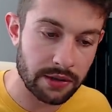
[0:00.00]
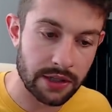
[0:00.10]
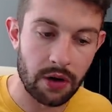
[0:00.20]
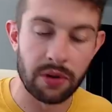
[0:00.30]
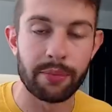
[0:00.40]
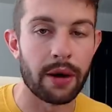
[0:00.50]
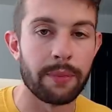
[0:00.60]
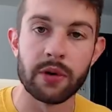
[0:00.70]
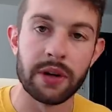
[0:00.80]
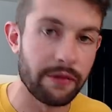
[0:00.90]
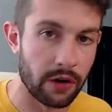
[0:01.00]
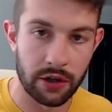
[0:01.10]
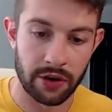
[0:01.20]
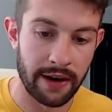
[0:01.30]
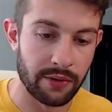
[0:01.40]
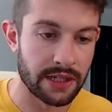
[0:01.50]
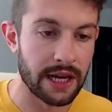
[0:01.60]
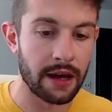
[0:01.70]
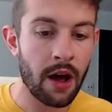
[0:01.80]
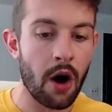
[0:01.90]
It's the only prep you need for your draft. We
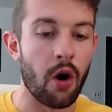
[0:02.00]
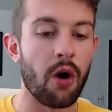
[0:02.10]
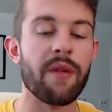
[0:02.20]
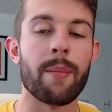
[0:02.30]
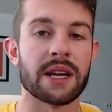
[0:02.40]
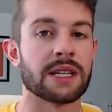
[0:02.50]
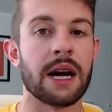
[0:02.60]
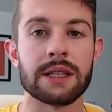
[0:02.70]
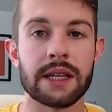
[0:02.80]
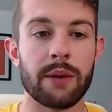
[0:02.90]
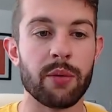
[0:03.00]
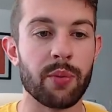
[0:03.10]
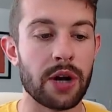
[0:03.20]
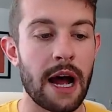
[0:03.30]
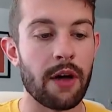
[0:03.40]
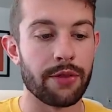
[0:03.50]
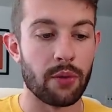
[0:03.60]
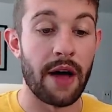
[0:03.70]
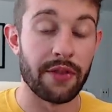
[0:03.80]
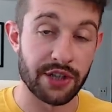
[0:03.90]
take all of the best content that we put out
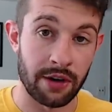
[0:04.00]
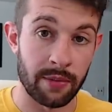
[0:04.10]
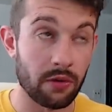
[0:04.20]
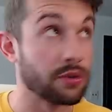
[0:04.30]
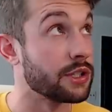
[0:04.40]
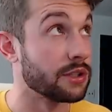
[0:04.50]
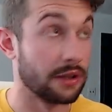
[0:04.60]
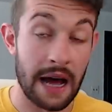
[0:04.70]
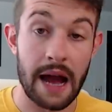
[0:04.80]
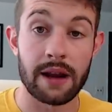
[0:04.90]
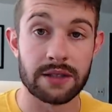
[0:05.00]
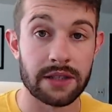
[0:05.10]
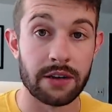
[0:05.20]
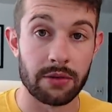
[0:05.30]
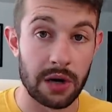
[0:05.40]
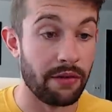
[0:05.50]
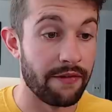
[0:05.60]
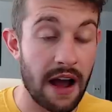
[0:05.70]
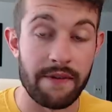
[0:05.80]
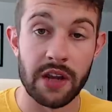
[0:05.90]
throughout the summer, which is a lot considering we're going
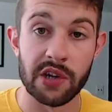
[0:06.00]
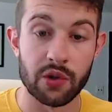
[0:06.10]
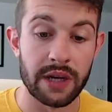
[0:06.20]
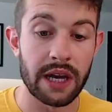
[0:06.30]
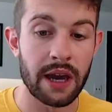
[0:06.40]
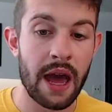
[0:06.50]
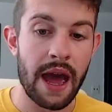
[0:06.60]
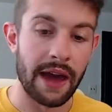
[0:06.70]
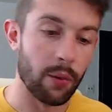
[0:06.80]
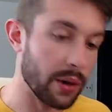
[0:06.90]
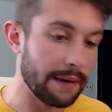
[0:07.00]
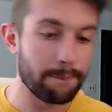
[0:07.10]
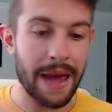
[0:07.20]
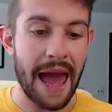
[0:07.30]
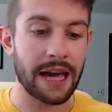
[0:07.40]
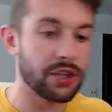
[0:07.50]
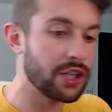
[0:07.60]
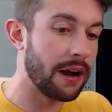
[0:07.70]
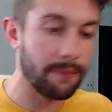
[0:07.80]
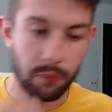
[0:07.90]
5 videos a week, and we package
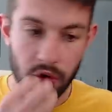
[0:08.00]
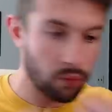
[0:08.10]
it up